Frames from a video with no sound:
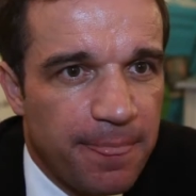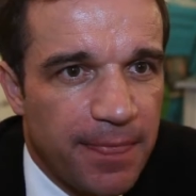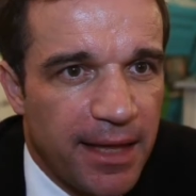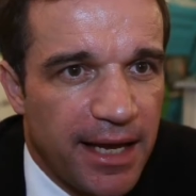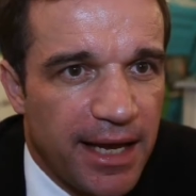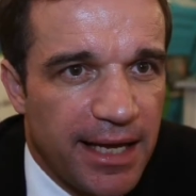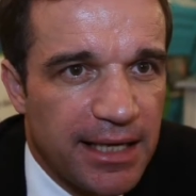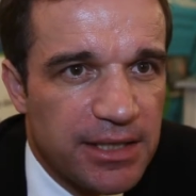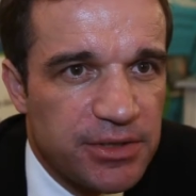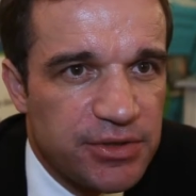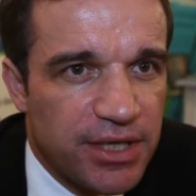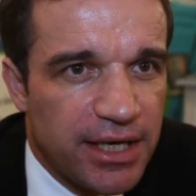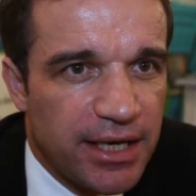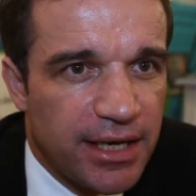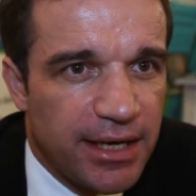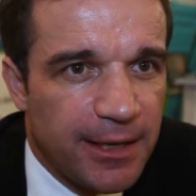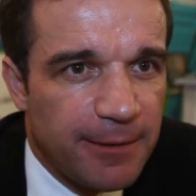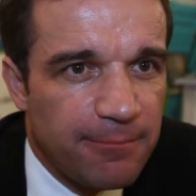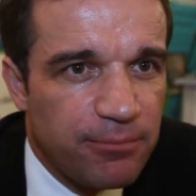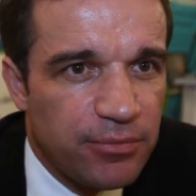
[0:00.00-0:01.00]
And
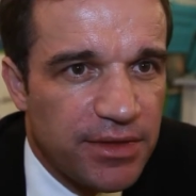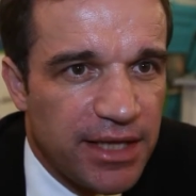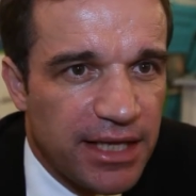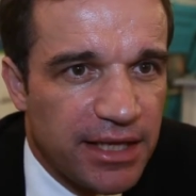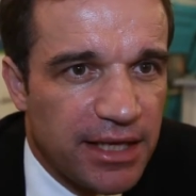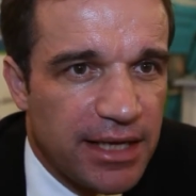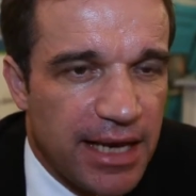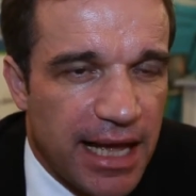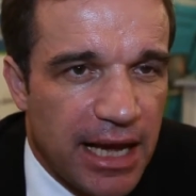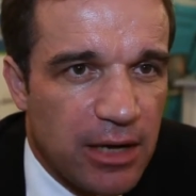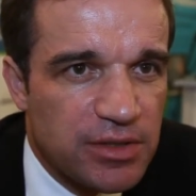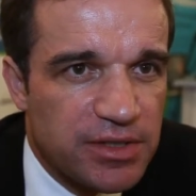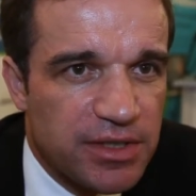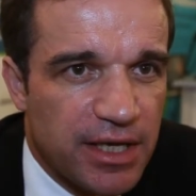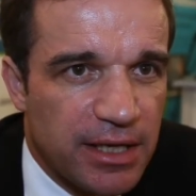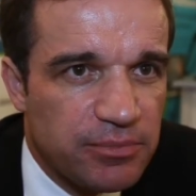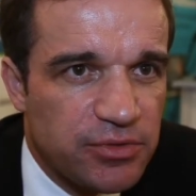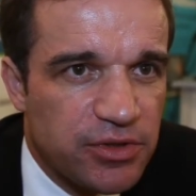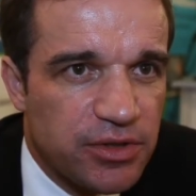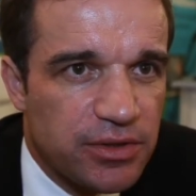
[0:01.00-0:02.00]
um, that allows
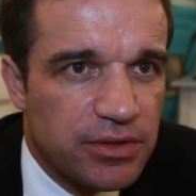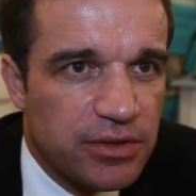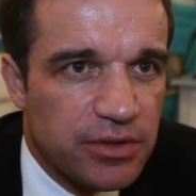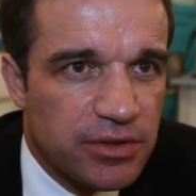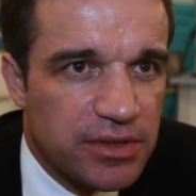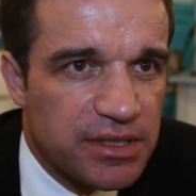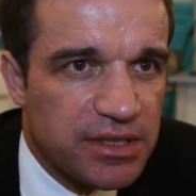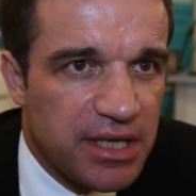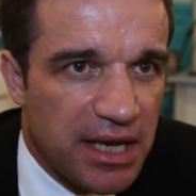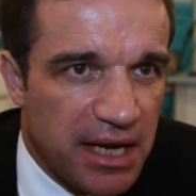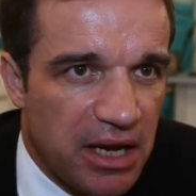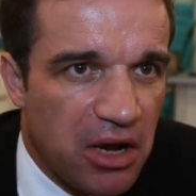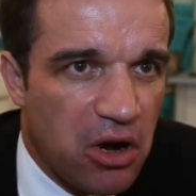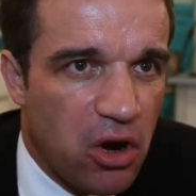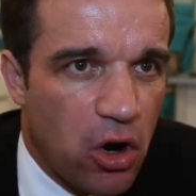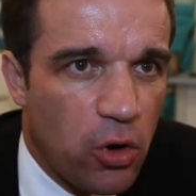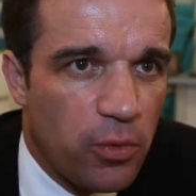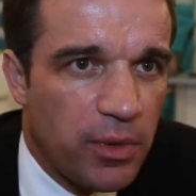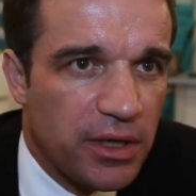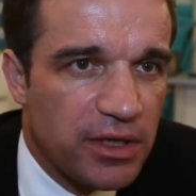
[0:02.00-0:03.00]
them to, to stay
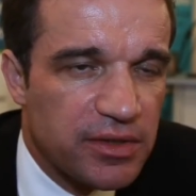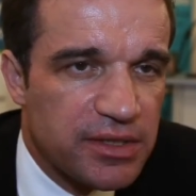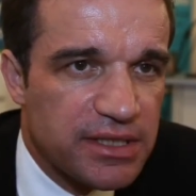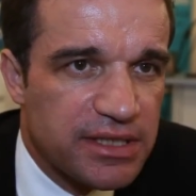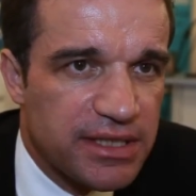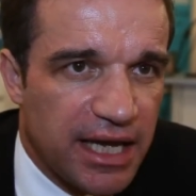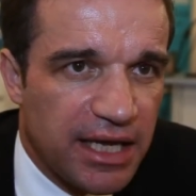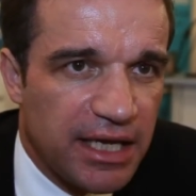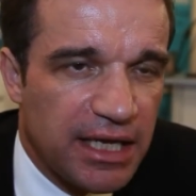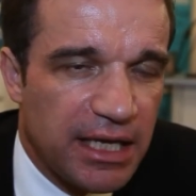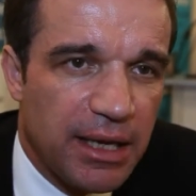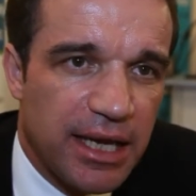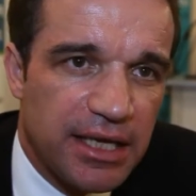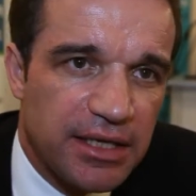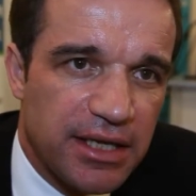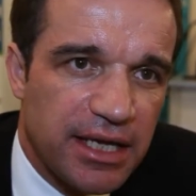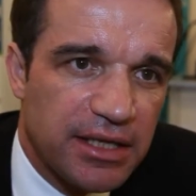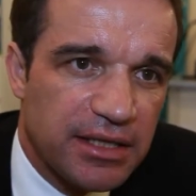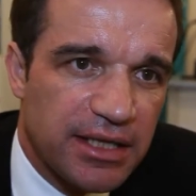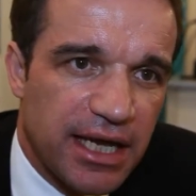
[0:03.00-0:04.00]
home and to study and,
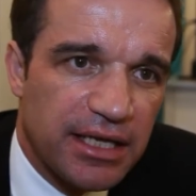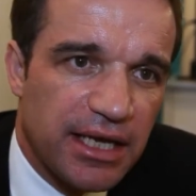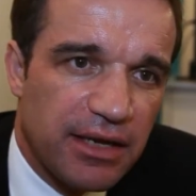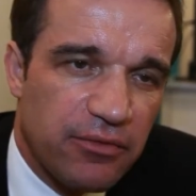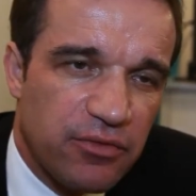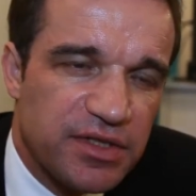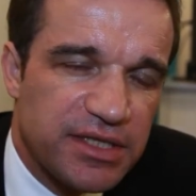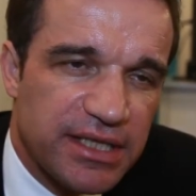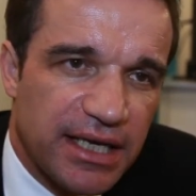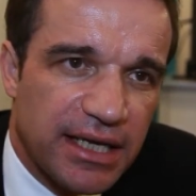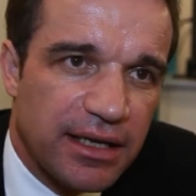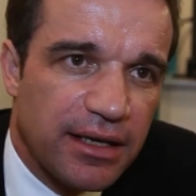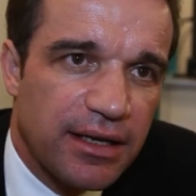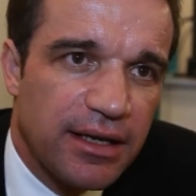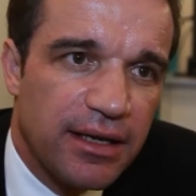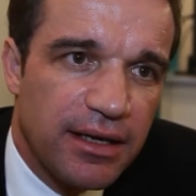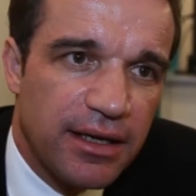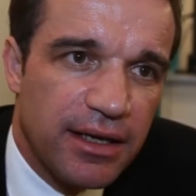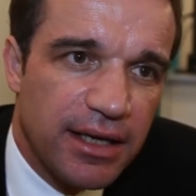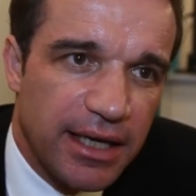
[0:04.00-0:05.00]
and get everything
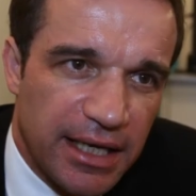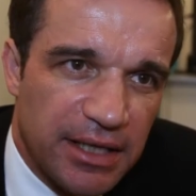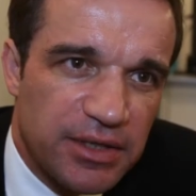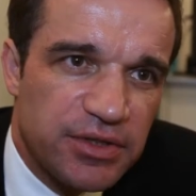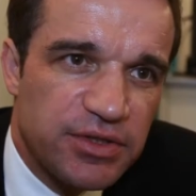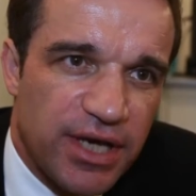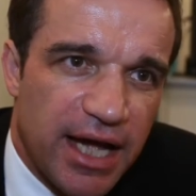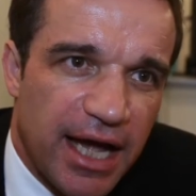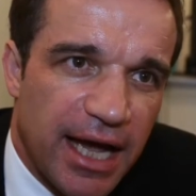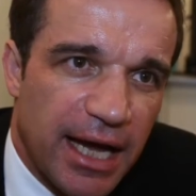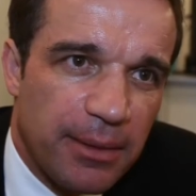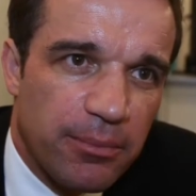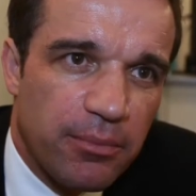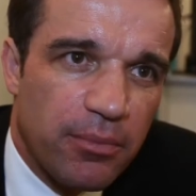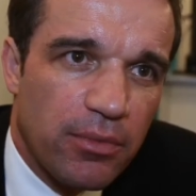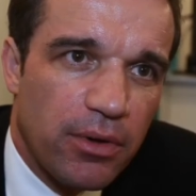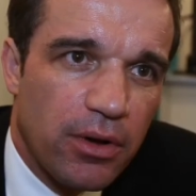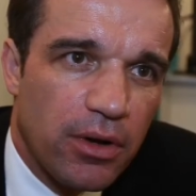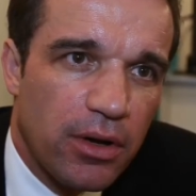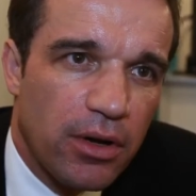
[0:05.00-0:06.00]
in time